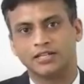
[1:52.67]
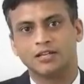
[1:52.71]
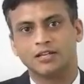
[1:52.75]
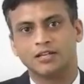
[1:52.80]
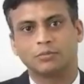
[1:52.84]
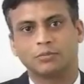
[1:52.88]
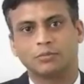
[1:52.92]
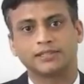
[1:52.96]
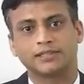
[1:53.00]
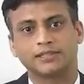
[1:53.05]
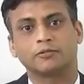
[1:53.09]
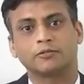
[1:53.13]

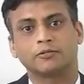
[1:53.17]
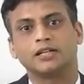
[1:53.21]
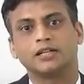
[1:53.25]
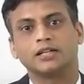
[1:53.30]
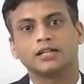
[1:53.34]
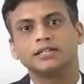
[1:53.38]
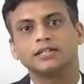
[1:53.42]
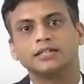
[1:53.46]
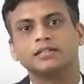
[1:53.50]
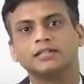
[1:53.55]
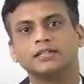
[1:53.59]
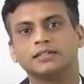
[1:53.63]
but several
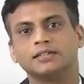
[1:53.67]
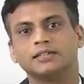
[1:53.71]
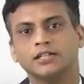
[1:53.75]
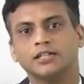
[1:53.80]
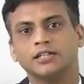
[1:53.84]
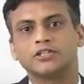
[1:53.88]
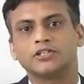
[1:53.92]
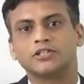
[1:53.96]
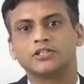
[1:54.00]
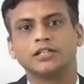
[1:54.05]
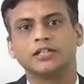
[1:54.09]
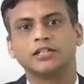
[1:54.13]
other
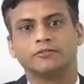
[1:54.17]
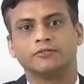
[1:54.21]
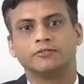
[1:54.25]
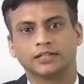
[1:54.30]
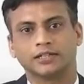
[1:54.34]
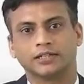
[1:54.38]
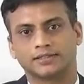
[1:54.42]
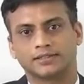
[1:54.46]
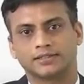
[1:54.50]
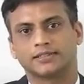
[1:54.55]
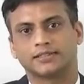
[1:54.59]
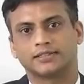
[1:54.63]
literary
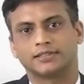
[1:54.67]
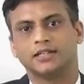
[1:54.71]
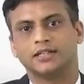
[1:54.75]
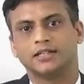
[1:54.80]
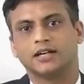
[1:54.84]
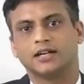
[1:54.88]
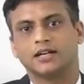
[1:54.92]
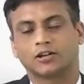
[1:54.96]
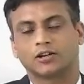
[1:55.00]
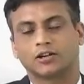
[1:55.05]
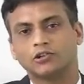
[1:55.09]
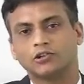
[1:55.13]
works
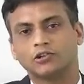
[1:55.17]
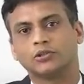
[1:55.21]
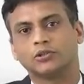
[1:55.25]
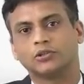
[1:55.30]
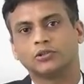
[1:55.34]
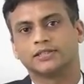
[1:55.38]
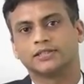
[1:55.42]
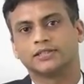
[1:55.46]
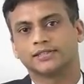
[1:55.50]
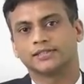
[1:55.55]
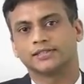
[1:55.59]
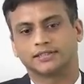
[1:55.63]
are also in
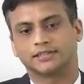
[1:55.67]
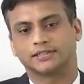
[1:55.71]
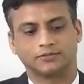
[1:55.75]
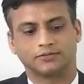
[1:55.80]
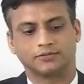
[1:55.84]
Sanskrit.